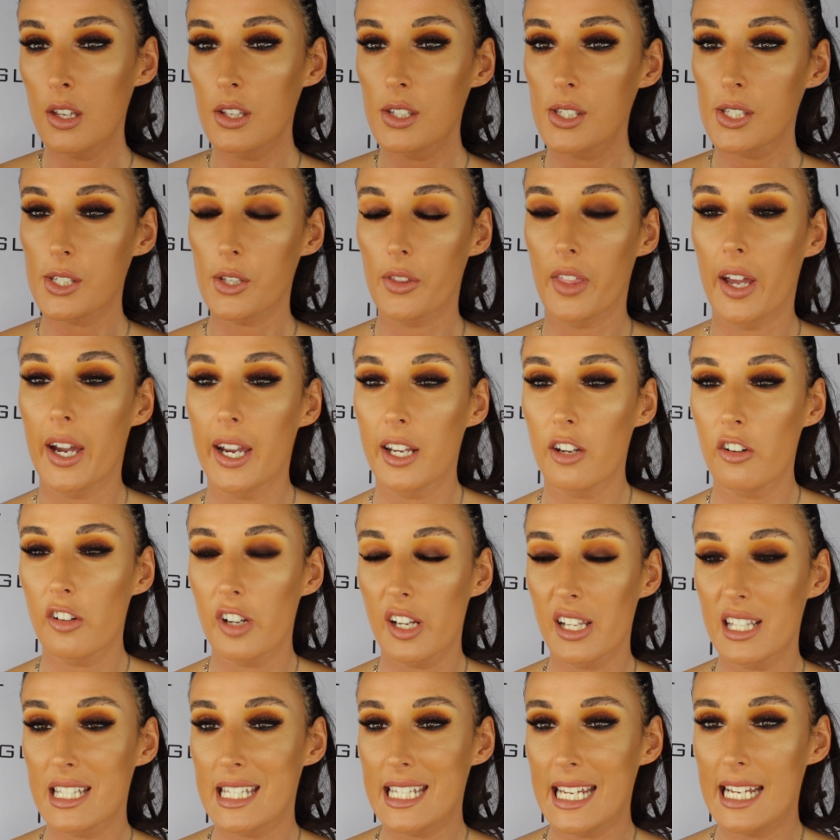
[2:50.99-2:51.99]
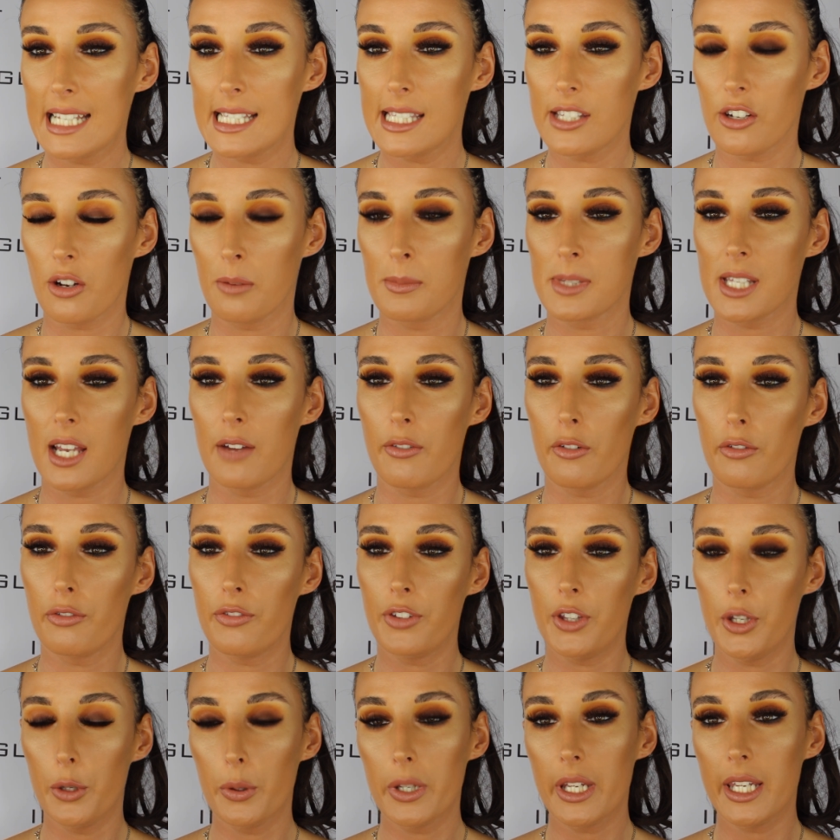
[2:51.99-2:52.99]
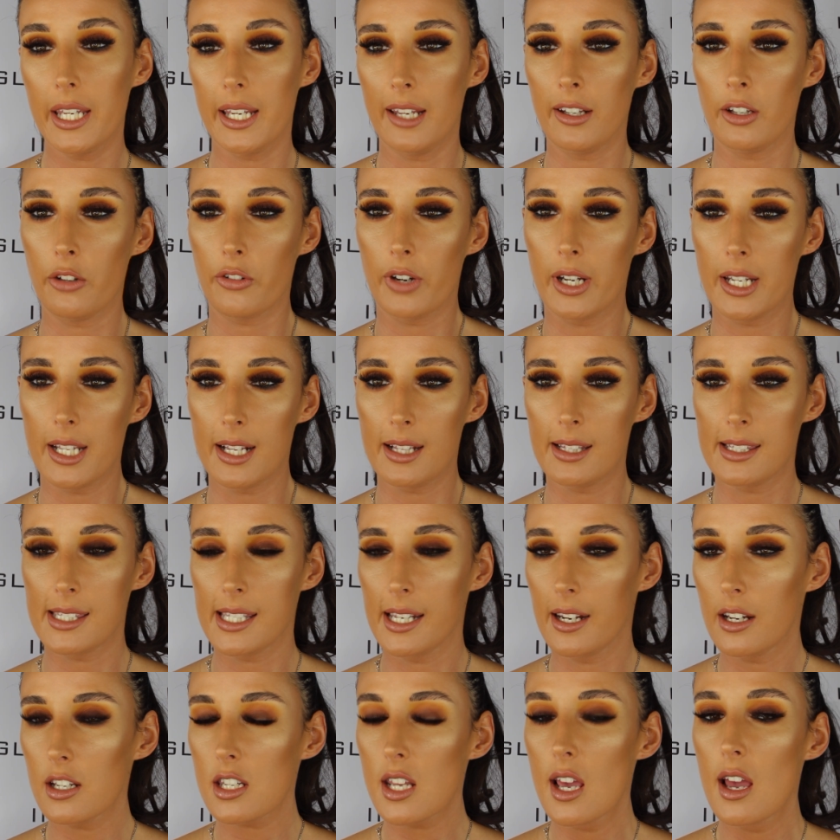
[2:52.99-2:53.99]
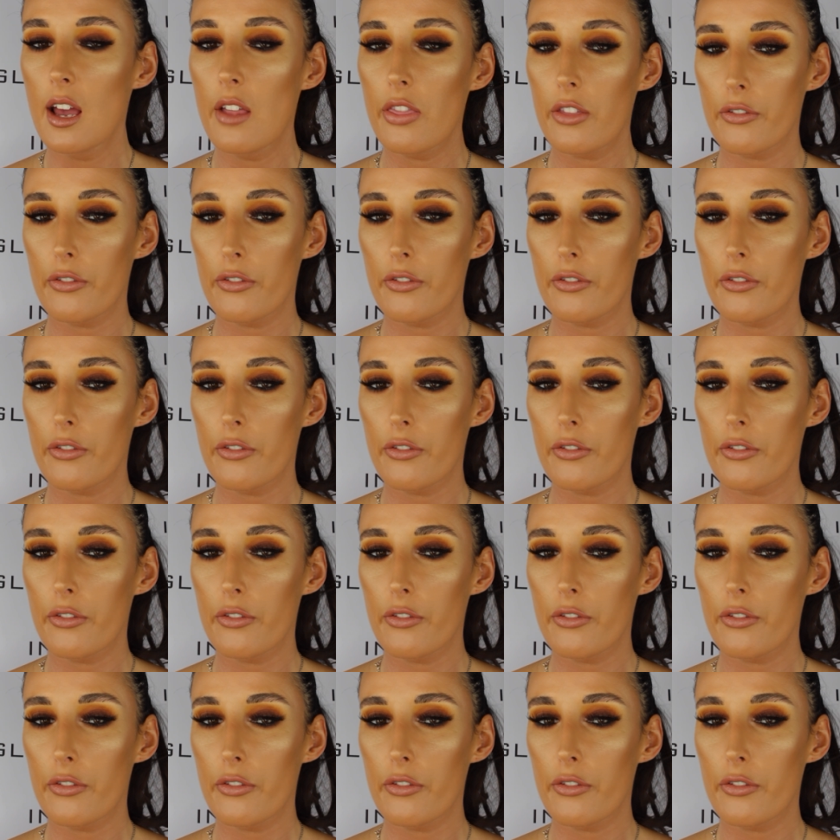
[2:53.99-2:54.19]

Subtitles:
So the Hydrating Day Serums have a few key ingredients in it.